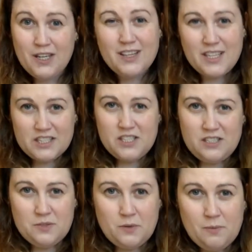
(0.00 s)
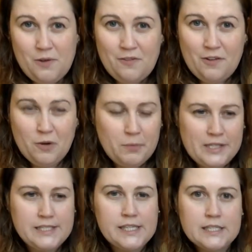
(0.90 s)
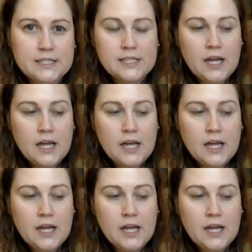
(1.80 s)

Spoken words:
in the kitchen is one of my favorite places.